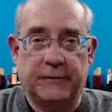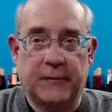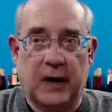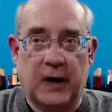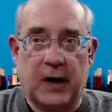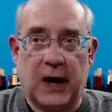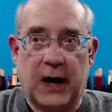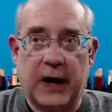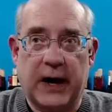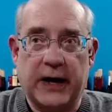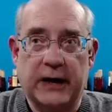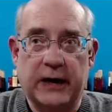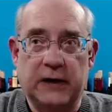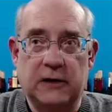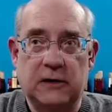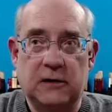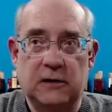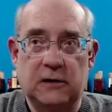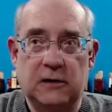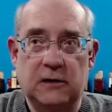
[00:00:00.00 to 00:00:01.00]
I
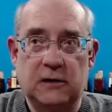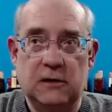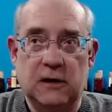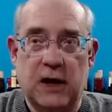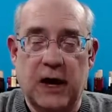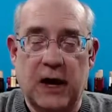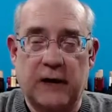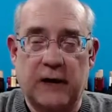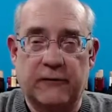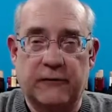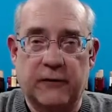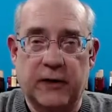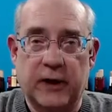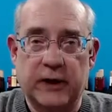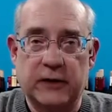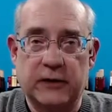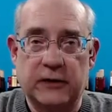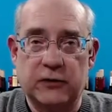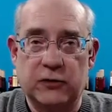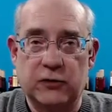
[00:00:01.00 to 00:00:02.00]
had a
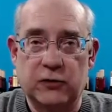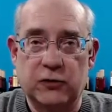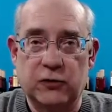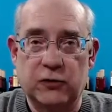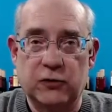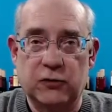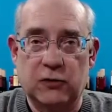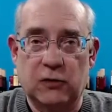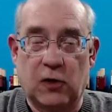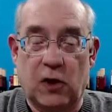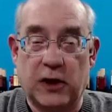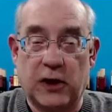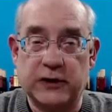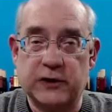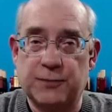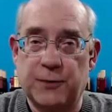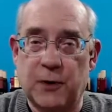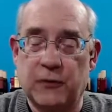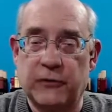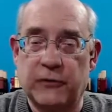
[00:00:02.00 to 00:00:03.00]
friend who lost
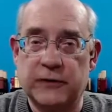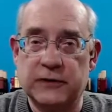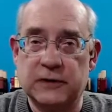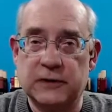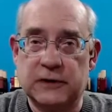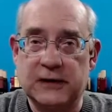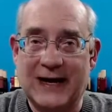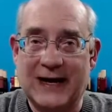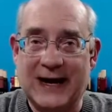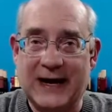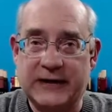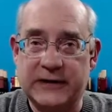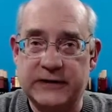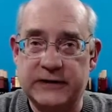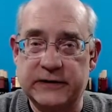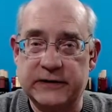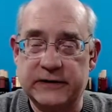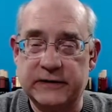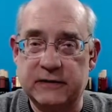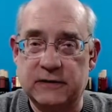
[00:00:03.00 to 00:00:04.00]
both his
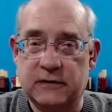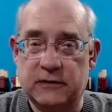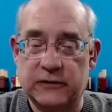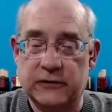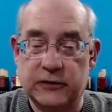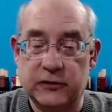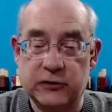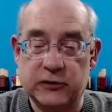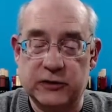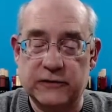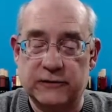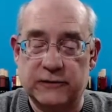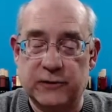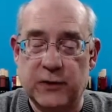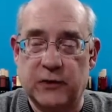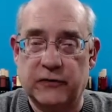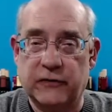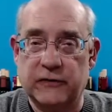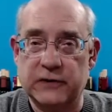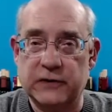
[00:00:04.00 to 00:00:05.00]
legs, or the use of
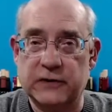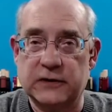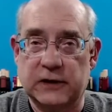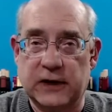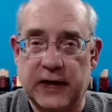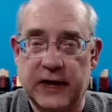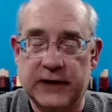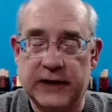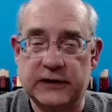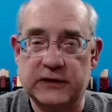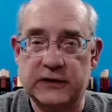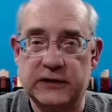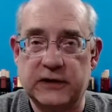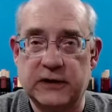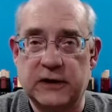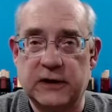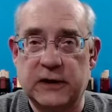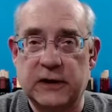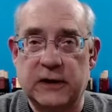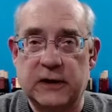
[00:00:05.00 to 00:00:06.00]
both of his legs,
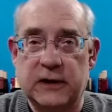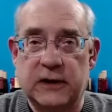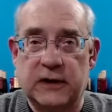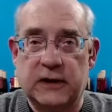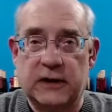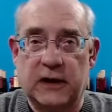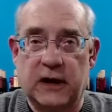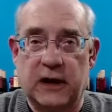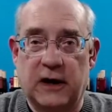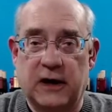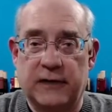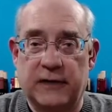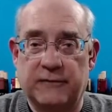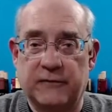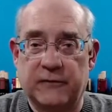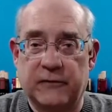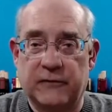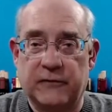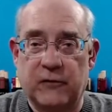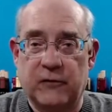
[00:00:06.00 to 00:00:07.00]

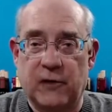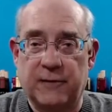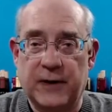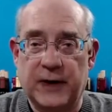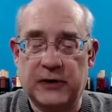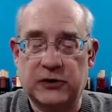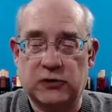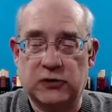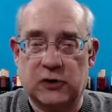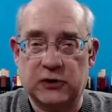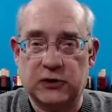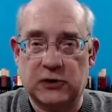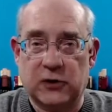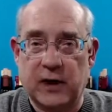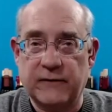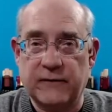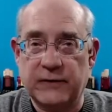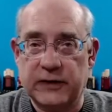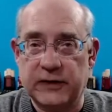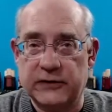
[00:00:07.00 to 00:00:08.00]
from a drunk
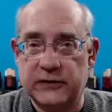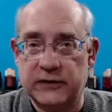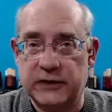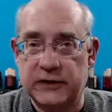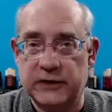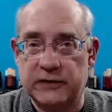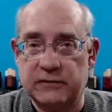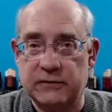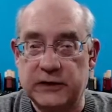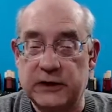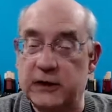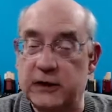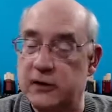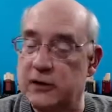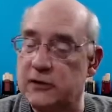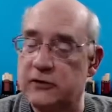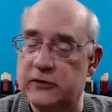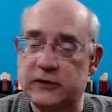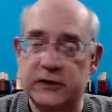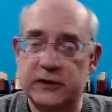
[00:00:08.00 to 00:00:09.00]
driving incident
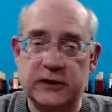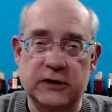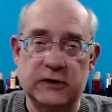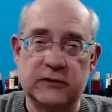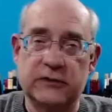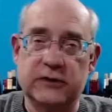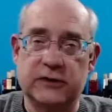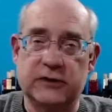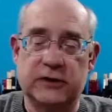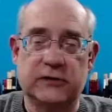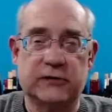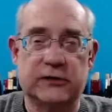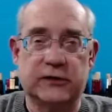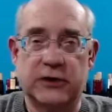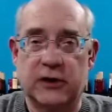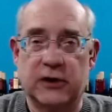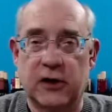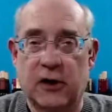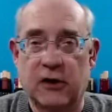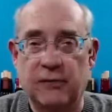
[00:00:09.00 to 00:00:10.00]
years and years and years
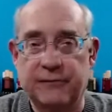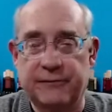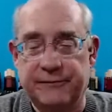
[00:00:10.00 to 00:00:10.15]
ago.